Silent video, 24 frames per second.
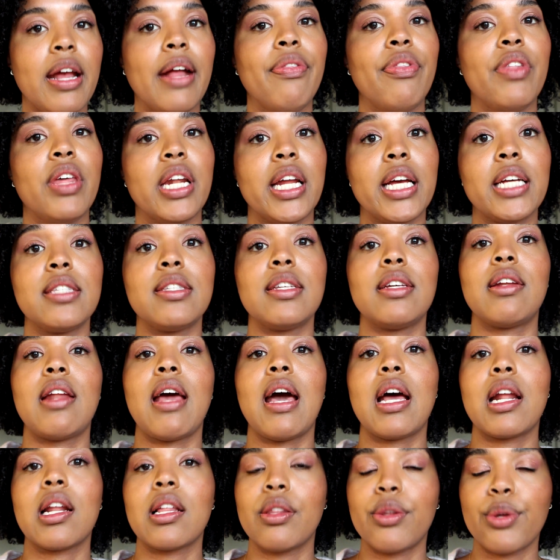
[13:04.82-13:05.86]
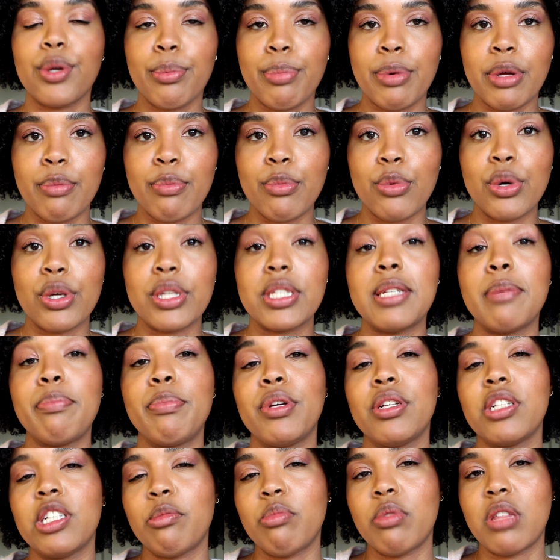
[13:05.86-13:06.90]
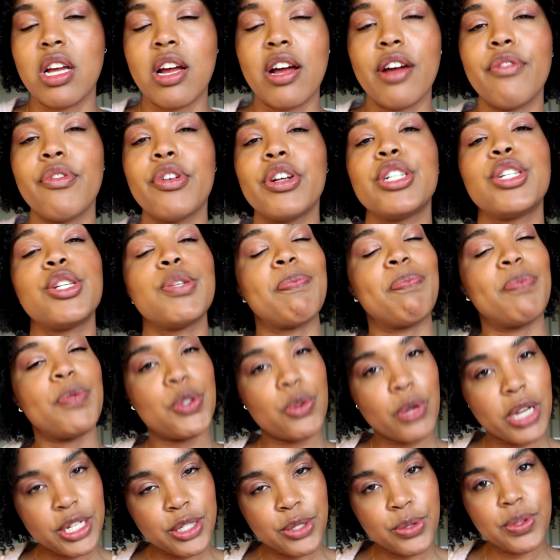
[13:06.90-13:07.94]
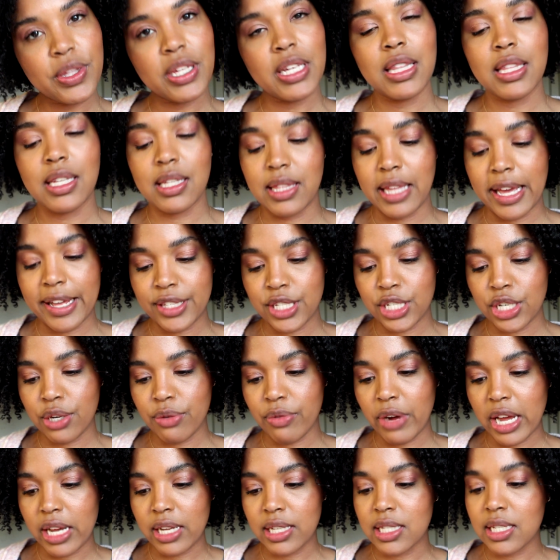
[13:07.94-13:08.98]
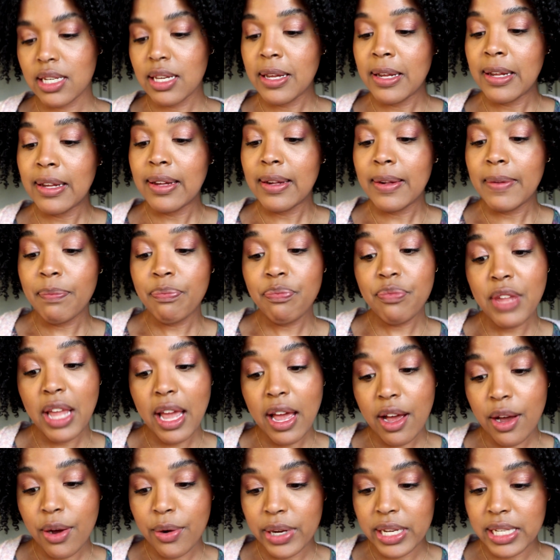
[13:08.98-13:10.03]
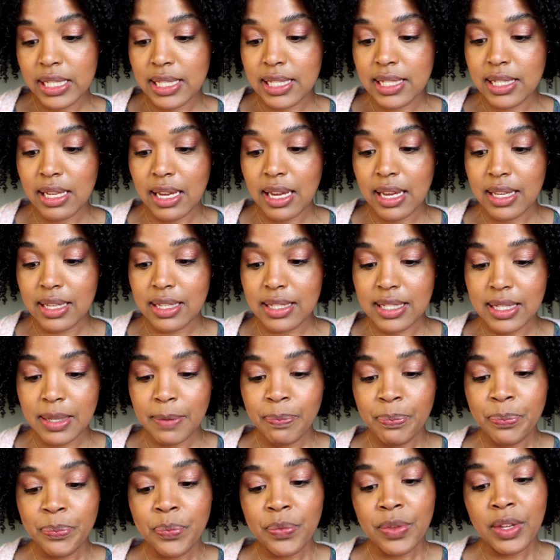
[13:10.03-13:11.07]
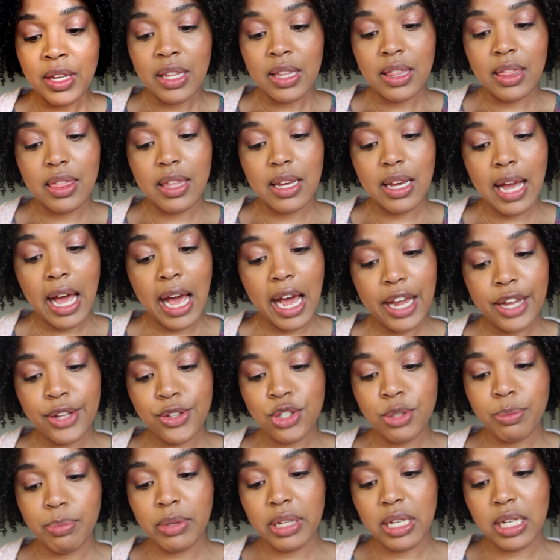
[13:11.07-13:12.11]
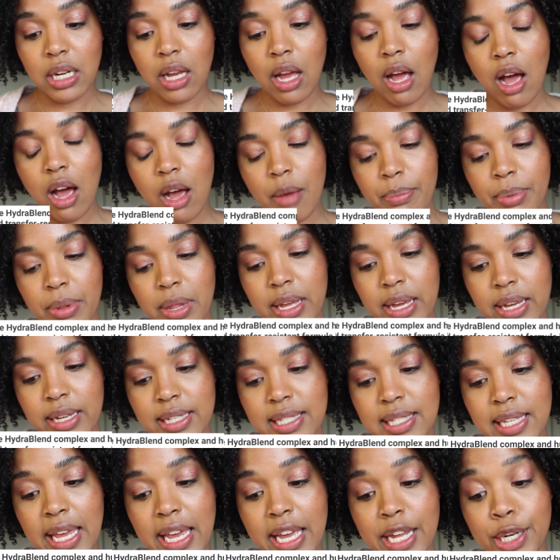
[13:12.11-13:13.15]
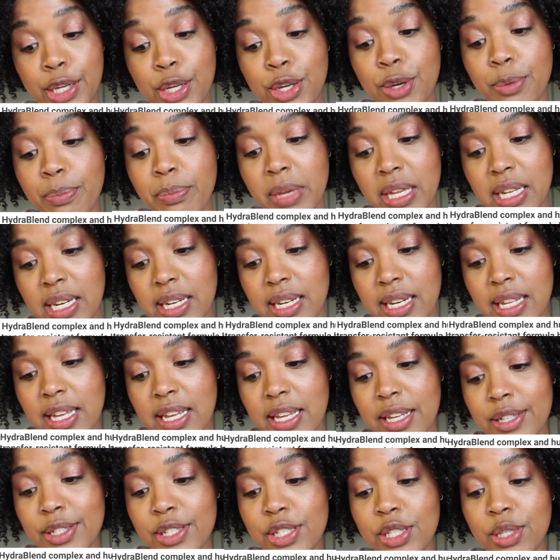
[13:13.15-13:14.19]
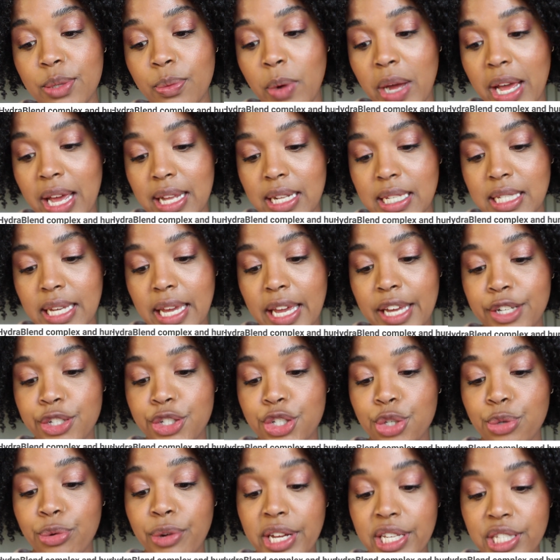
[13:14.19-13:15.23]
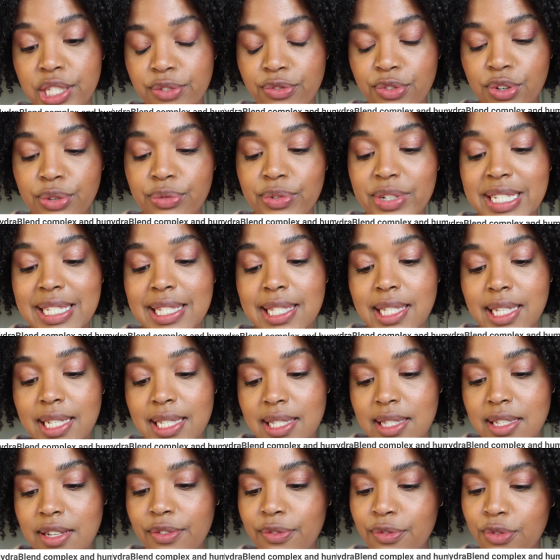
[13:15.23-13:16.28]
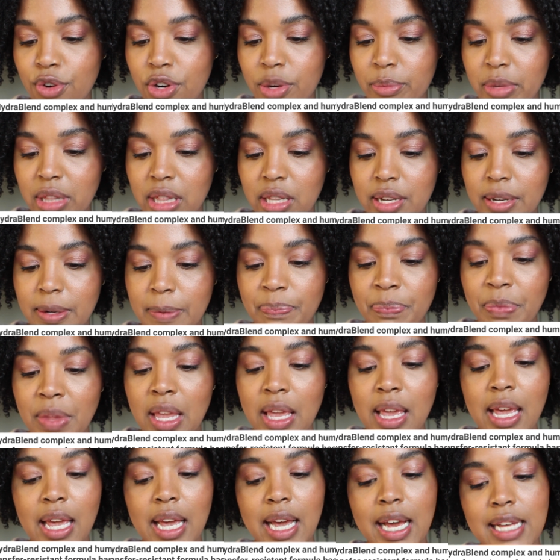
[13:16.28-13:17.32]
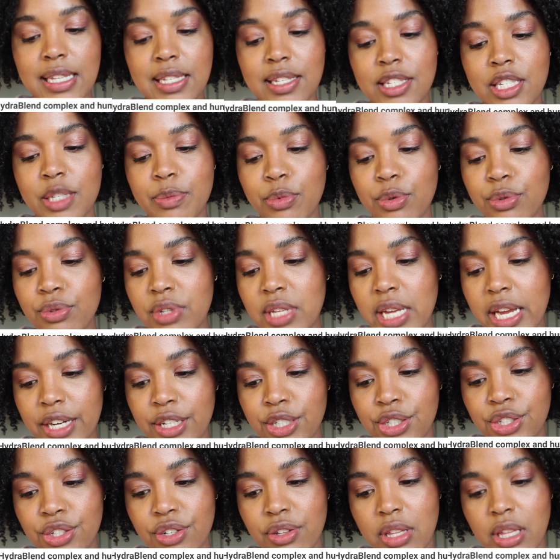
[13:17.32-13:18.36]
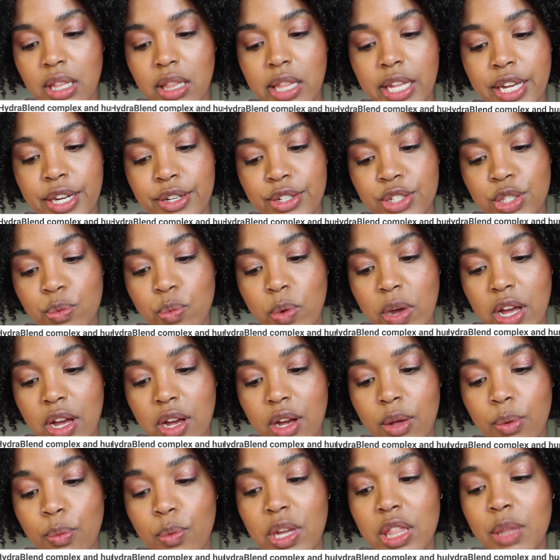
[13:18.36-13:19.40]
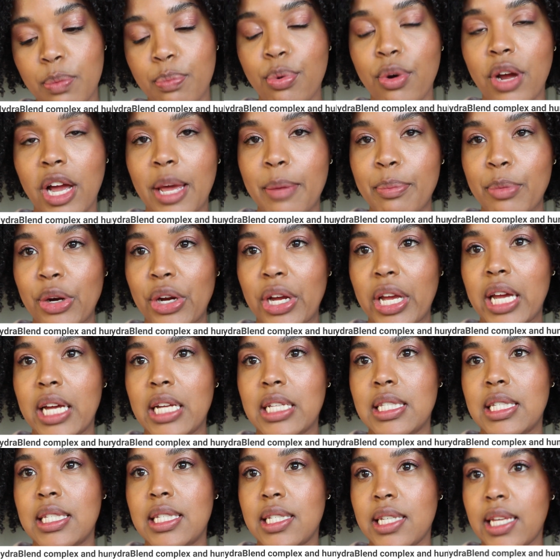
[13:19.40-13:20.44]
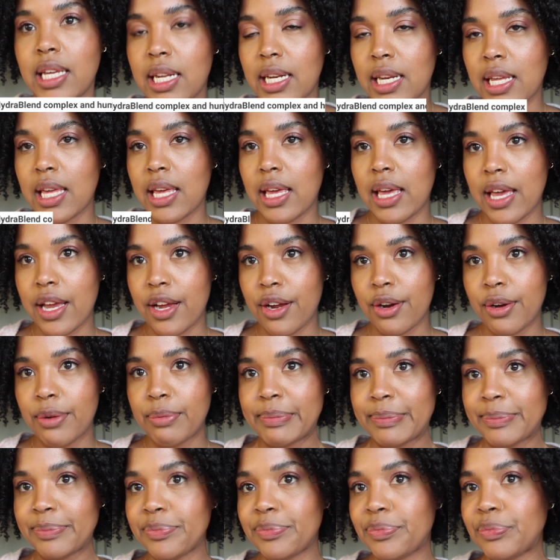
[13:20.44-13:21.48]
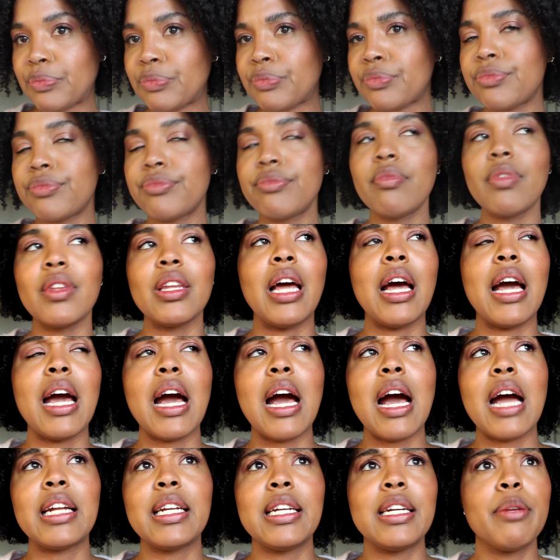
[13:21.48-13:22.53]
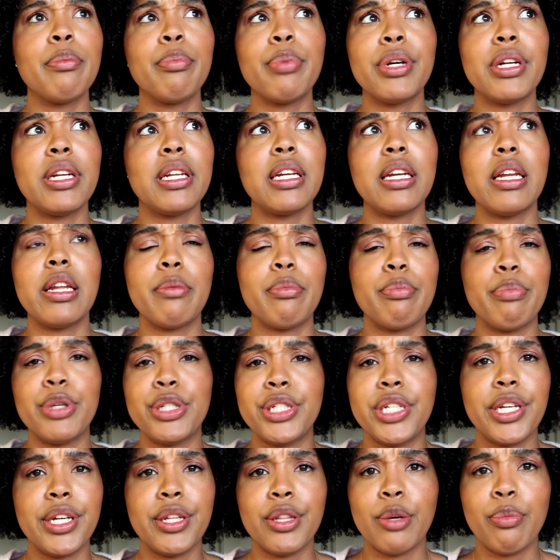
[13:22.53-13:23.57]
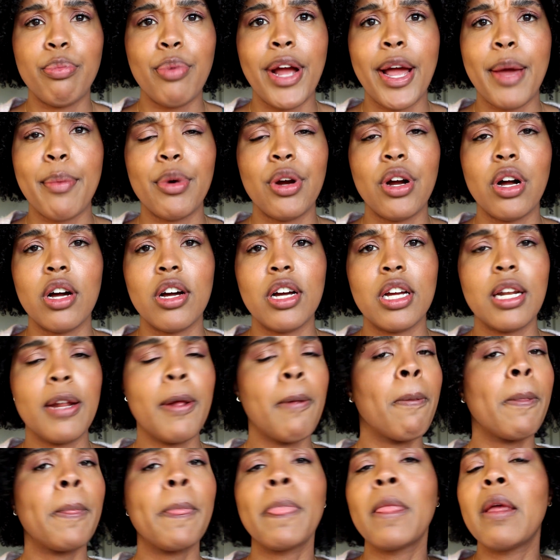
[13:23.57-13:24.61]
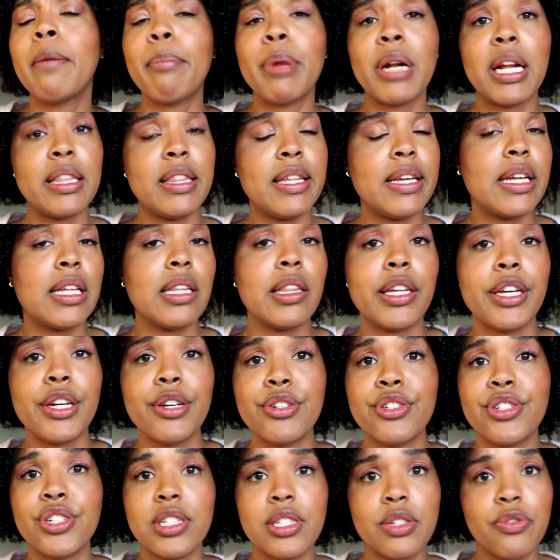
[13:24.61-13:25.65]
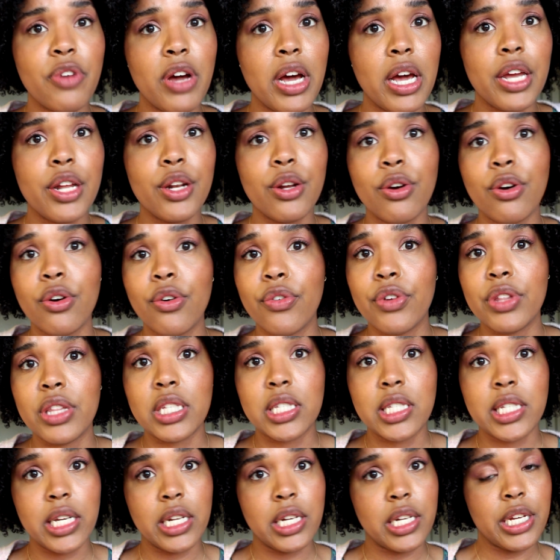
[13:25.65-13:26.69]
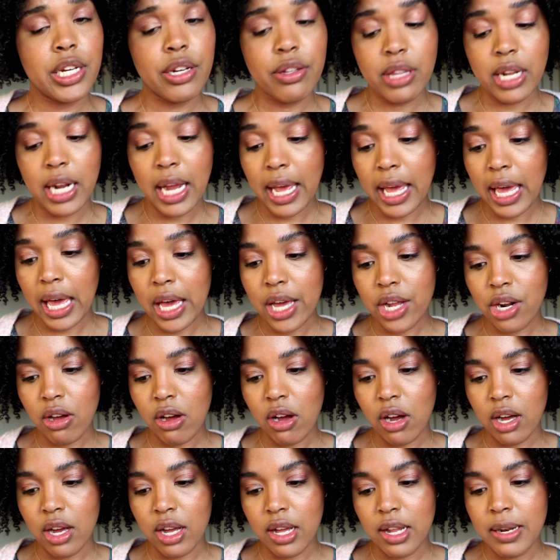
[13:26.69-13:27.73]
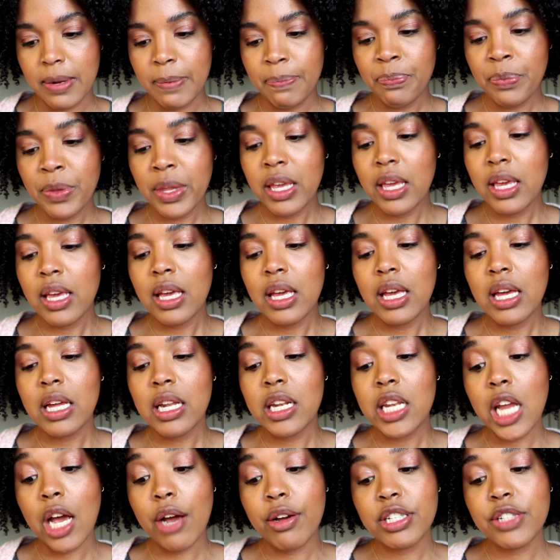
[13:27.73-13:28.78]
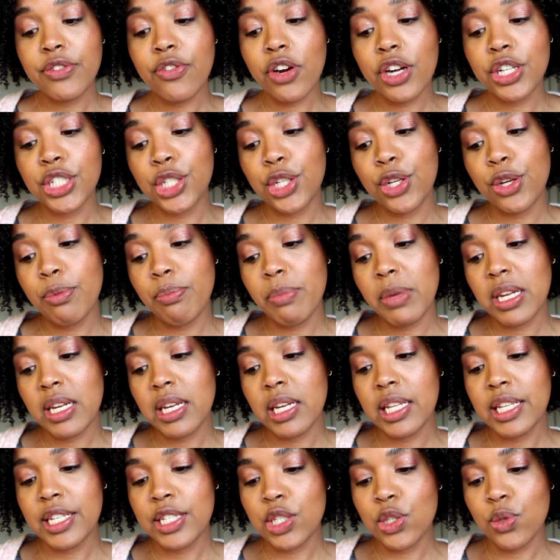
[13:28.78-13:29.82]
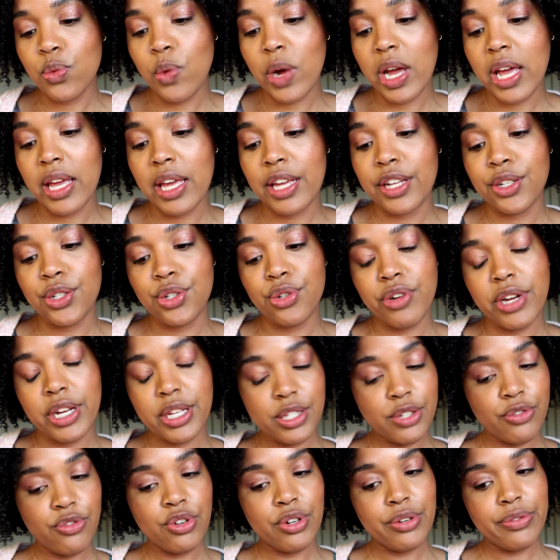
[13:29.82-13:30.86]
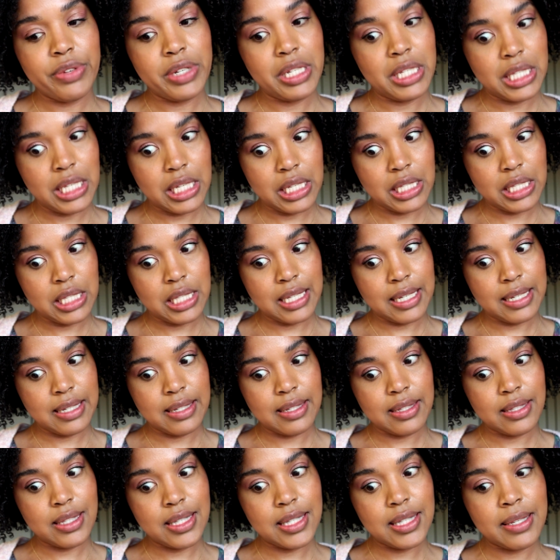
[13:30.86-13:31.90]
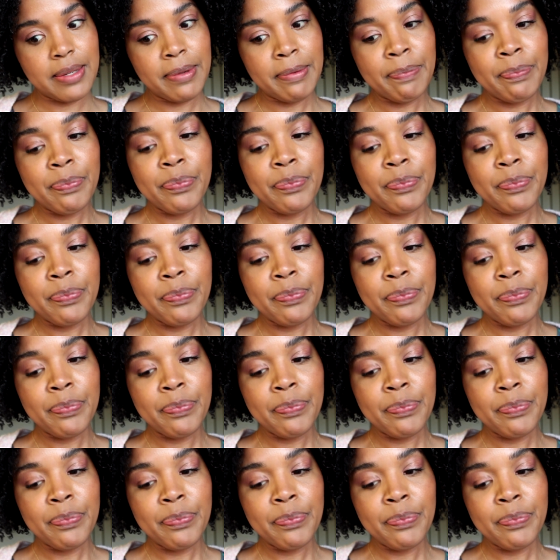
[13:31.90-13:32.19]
and then I did add a little bit more to build up the coverage. So I do think that that's correct. Now it says the Hydro Blend Complex and Humidity, Sweat, and Transfer Resistant formula has a smooth texture that layers well with primer and skincare. I didn't put any particular primer on, but I think it layered just fine over the skincare that I had on. Now, as far as humidity, sweat, and transfer resistance.